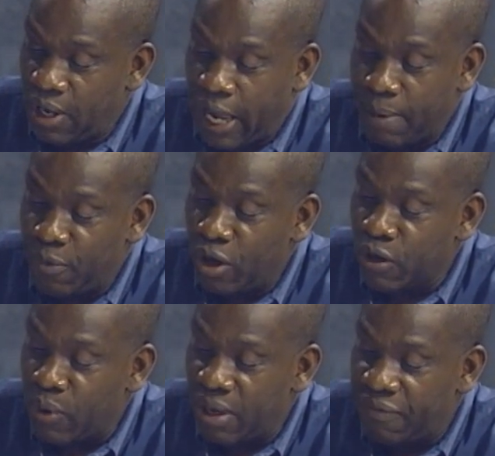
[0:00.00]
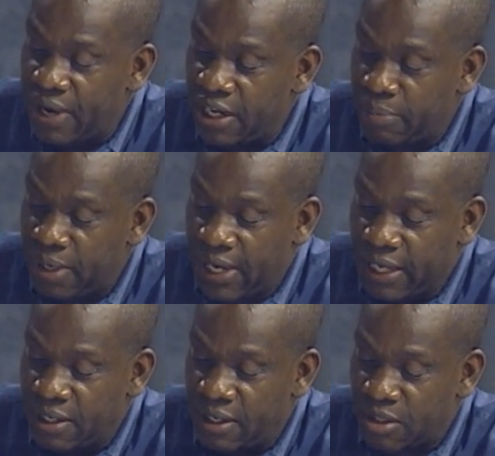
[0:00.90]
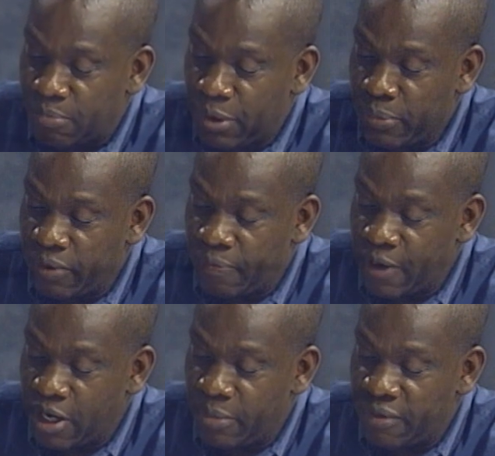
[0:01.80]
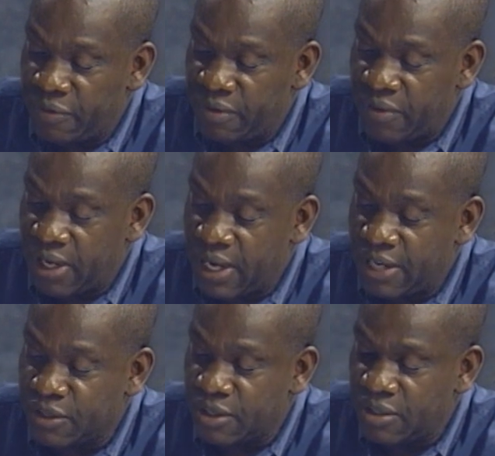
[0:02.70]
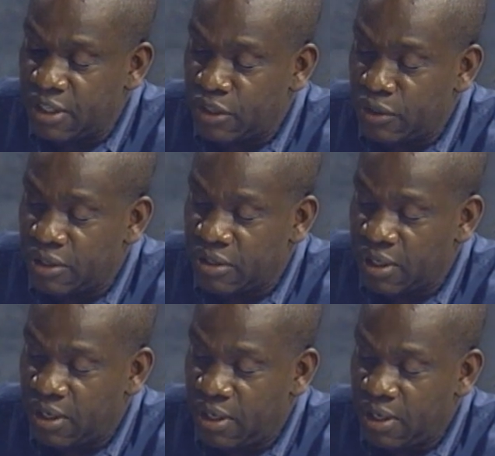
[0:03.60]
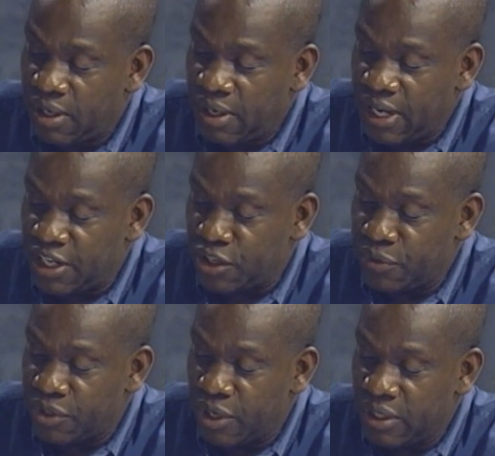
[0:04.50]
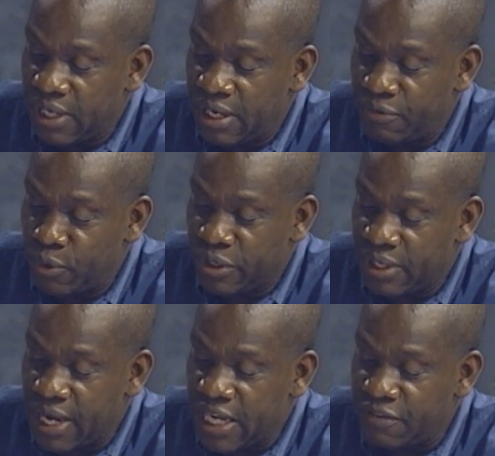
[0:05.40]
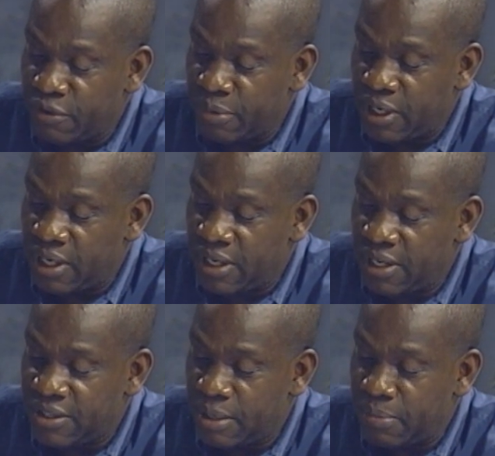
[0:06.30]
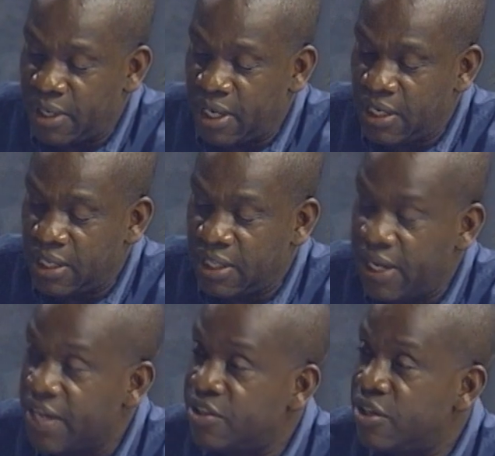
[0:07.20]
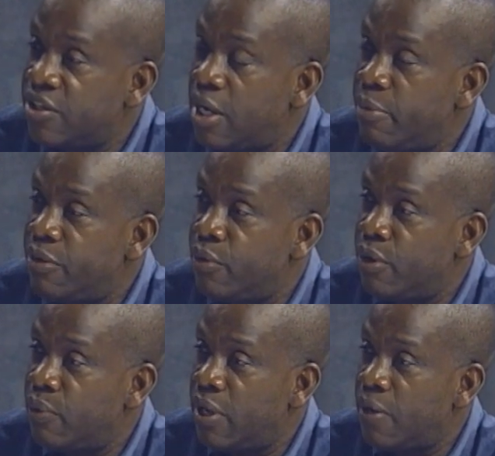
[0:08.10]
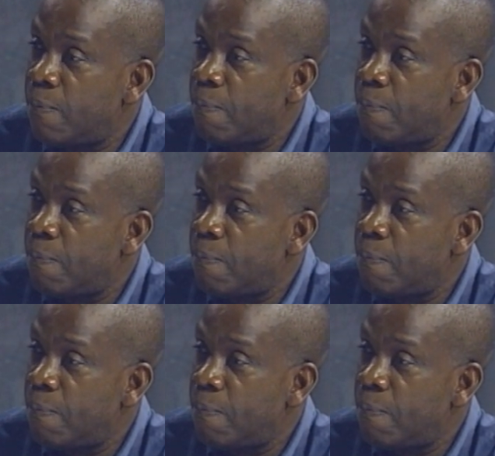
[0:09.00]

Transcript: I am not qualified to be elected as a member of parliament for the Vacas constituency, and as a result, any votes cast for me in the December 18th election shall be thrown away.